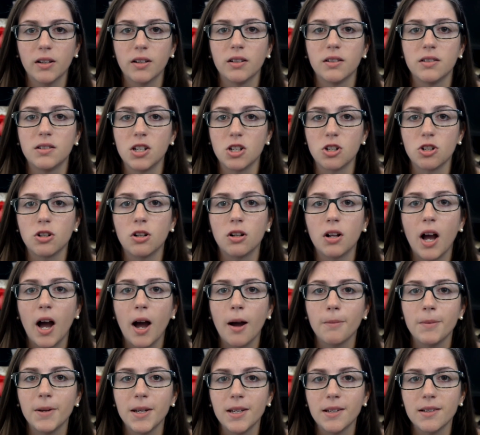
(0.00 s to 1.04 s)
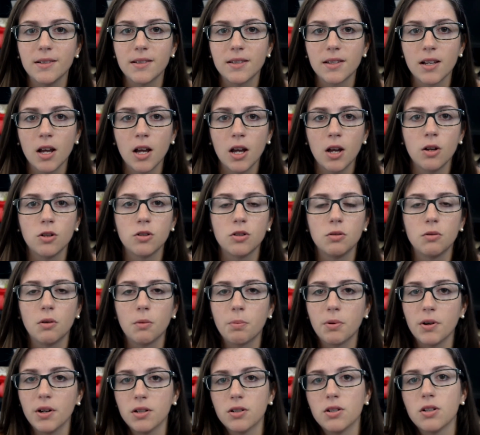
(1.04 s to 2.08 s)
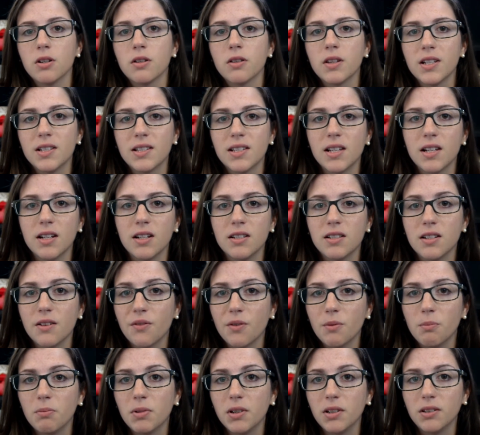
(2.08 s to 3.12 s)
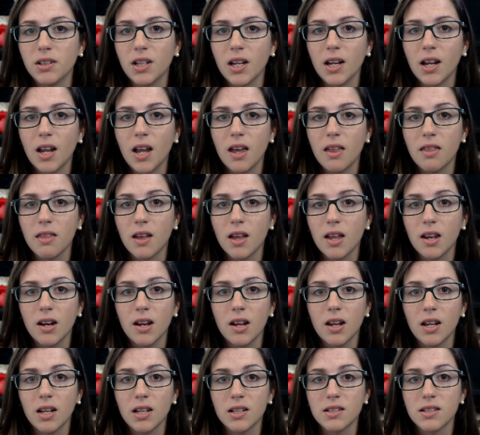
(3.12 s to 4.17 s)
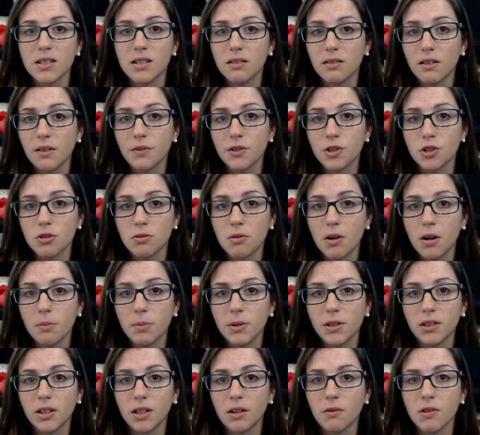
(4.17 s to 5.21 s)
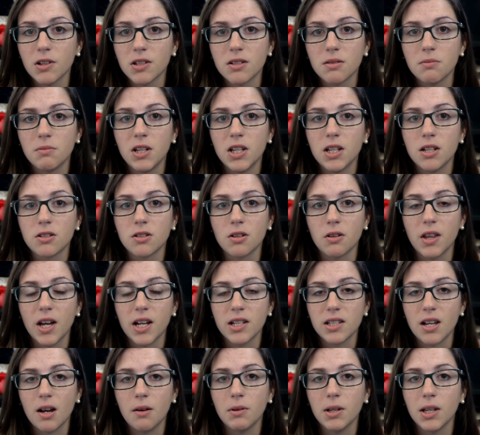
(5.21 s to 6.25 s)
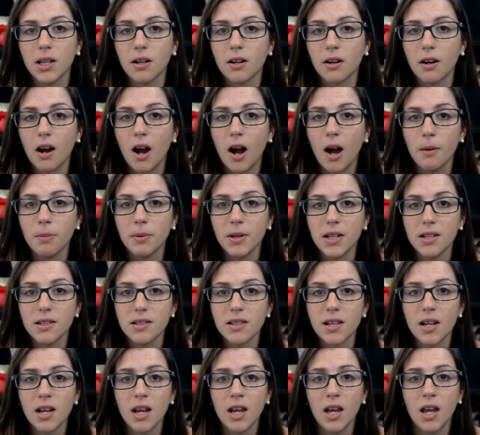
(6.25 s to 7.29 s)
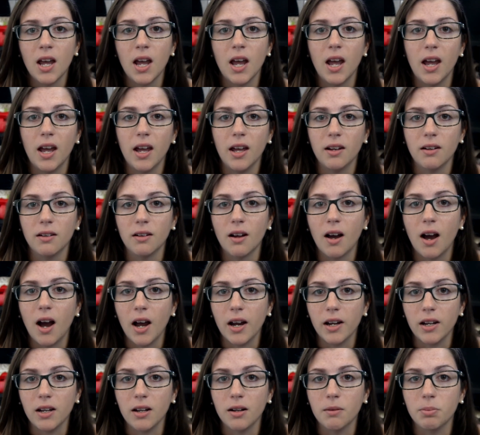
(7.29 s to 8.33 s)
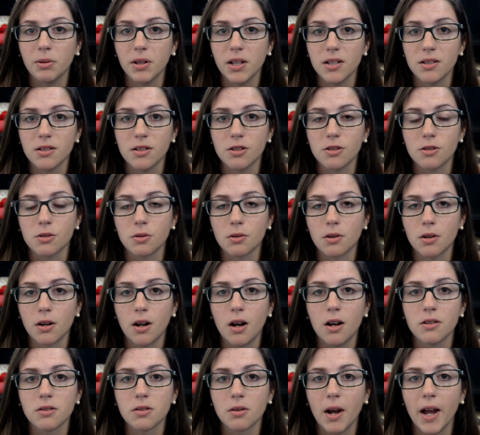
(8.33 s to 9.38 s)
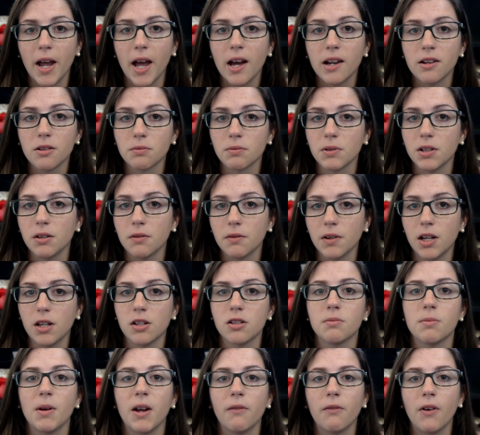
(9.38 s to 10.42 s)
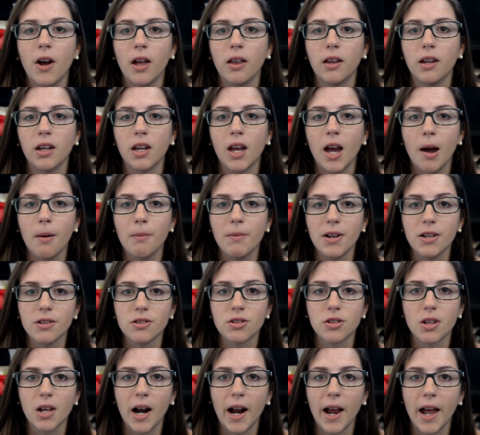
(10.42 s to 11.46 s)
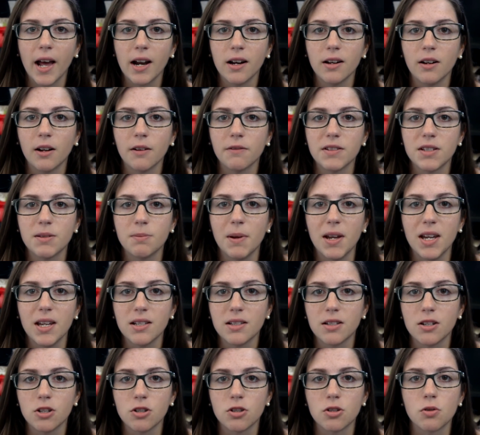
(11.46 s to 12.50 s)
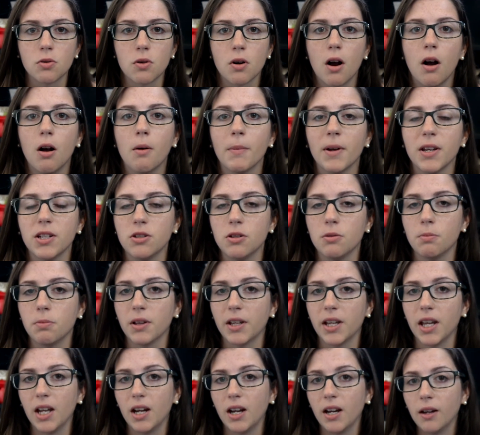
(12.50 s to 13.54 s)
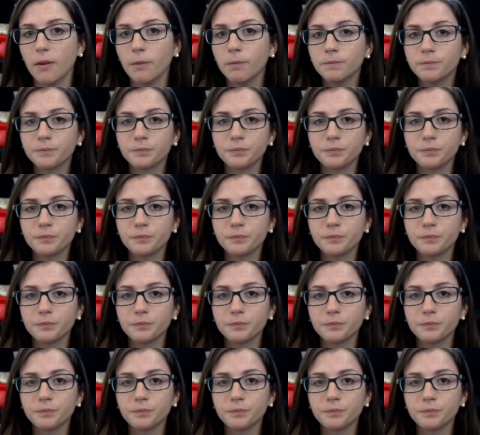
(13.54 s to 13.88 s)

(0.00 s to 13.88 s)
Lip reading: digital copies to a printer that's in a different building, and then it gets delivered to our building once a week. So that's how we get our copies, and I need a place to store it all. So I had to rearrange my filing cabinets so that I had enough space to store all my duplicating.